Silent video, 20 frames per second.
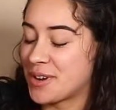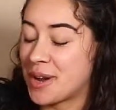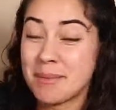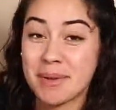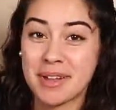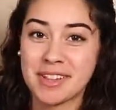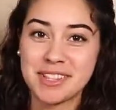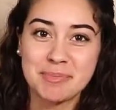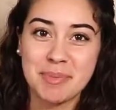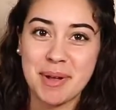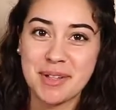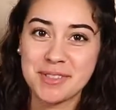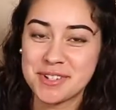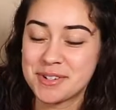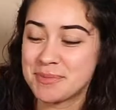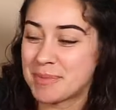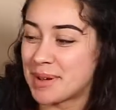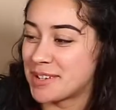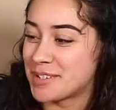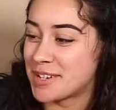I'm not
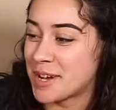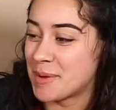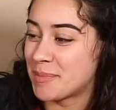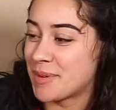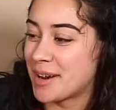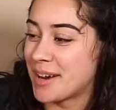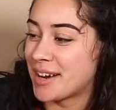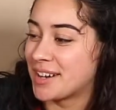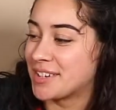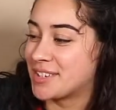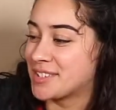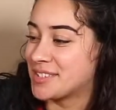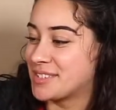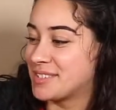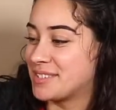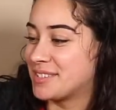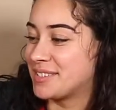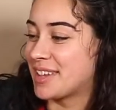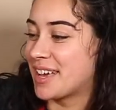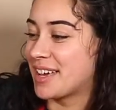sponsored by ShopRite, I
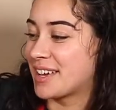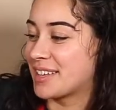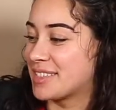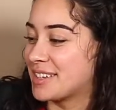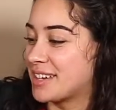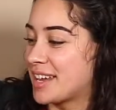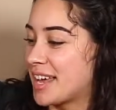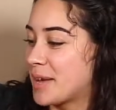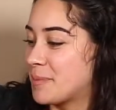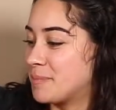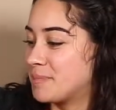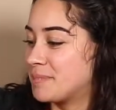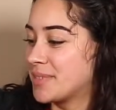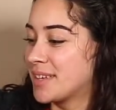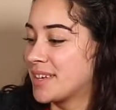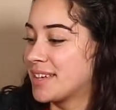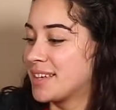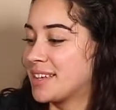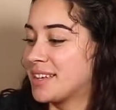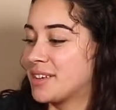just like the name.
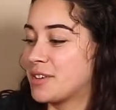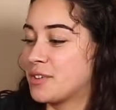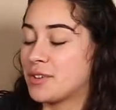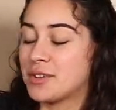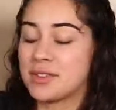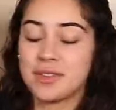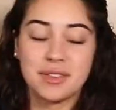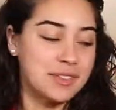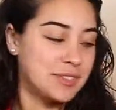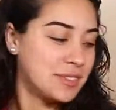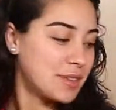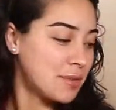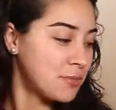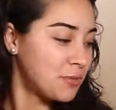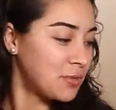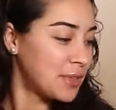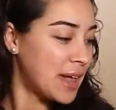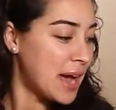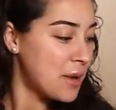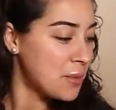Some
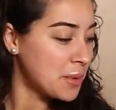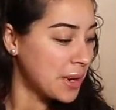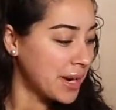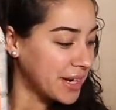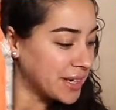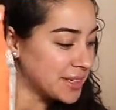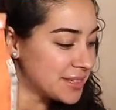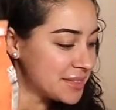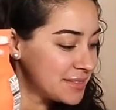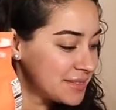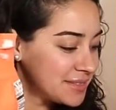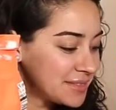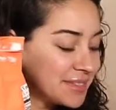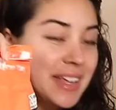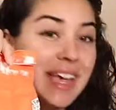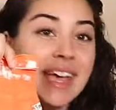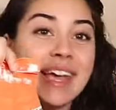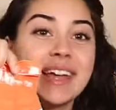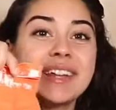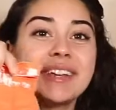flour,
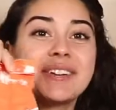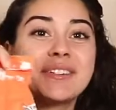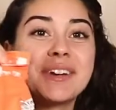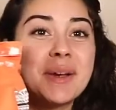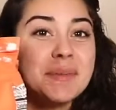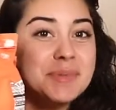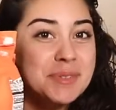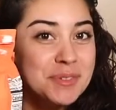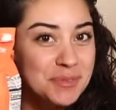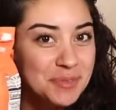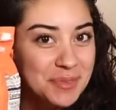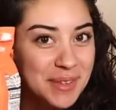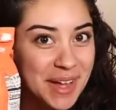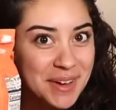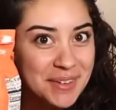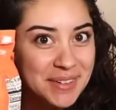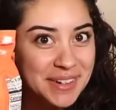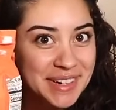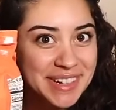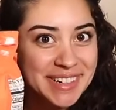80 grams of
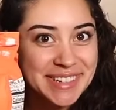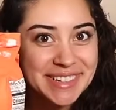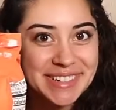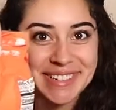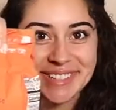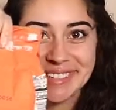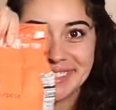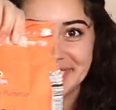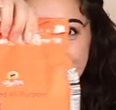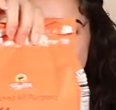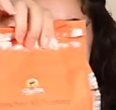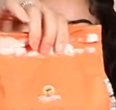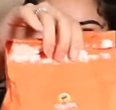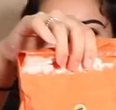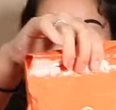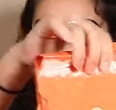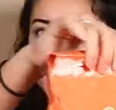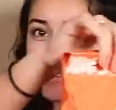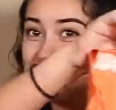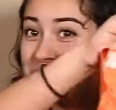flour,
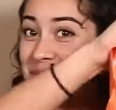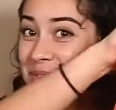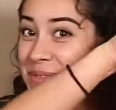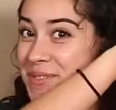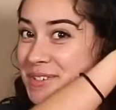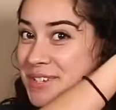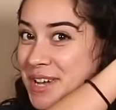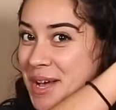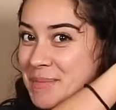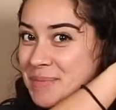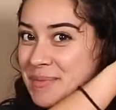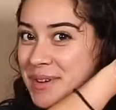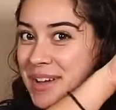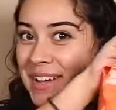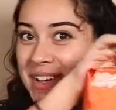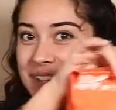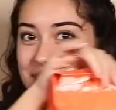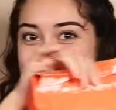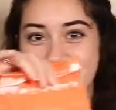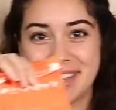also from
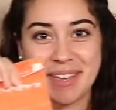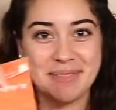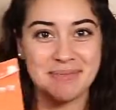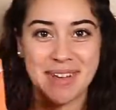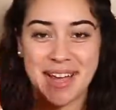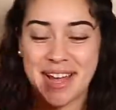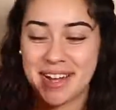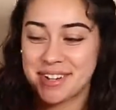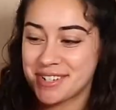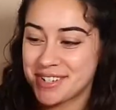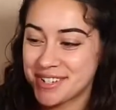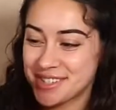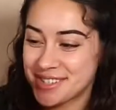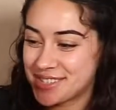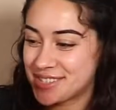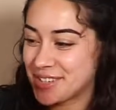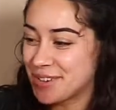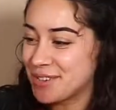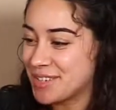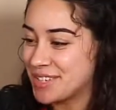ShopRite. They match,
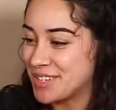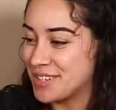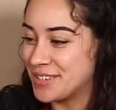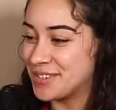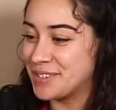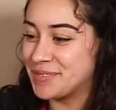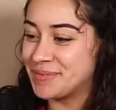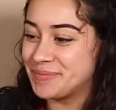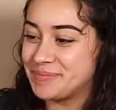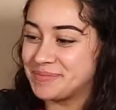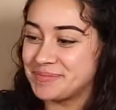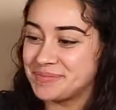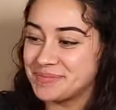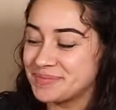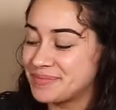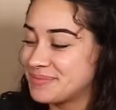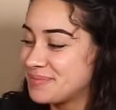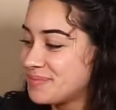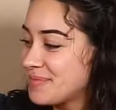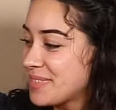so cute.
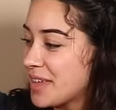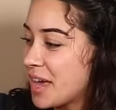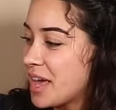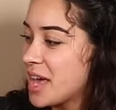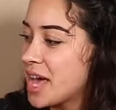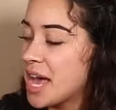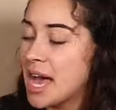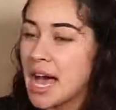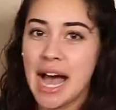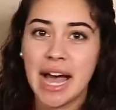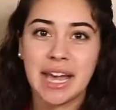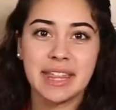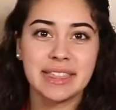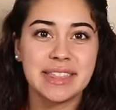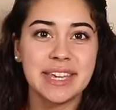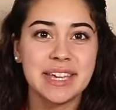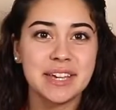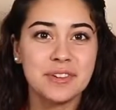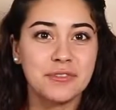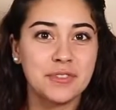I
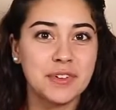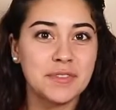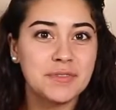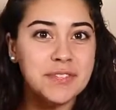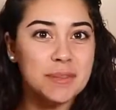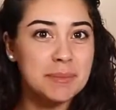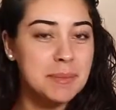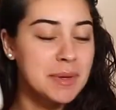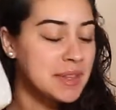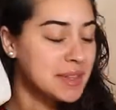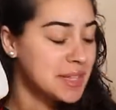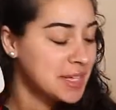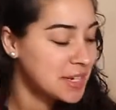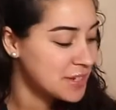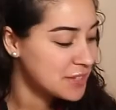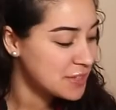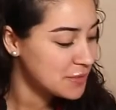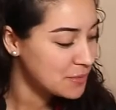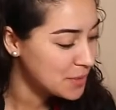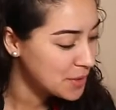think 50
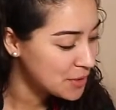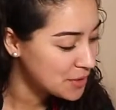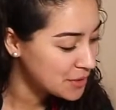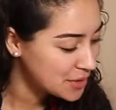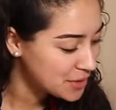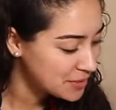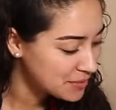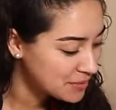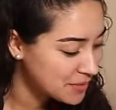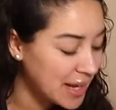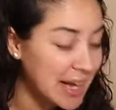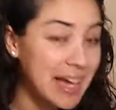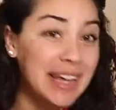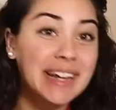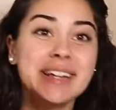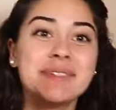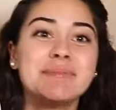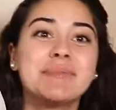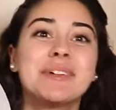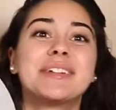milliliters of milk,
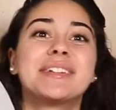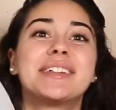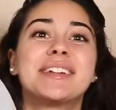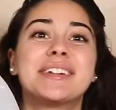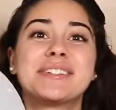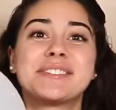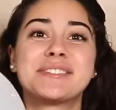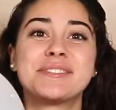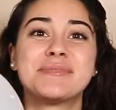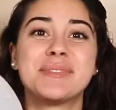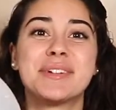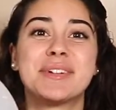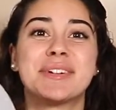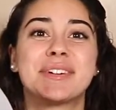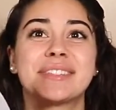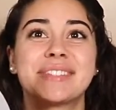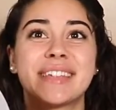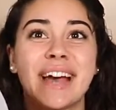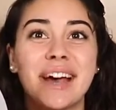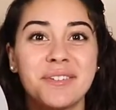80 milliliters of
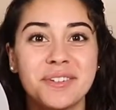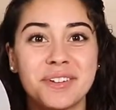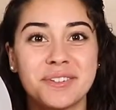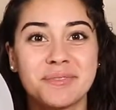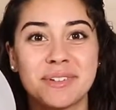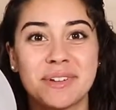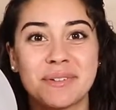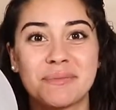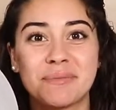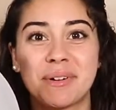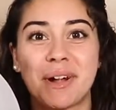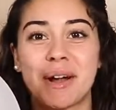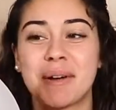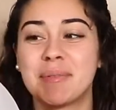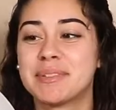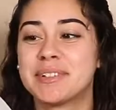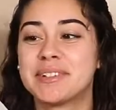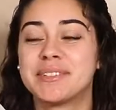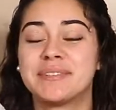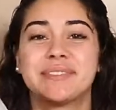milk, that would have been a
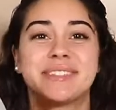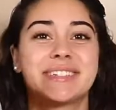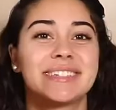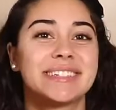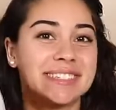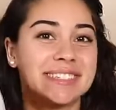problem.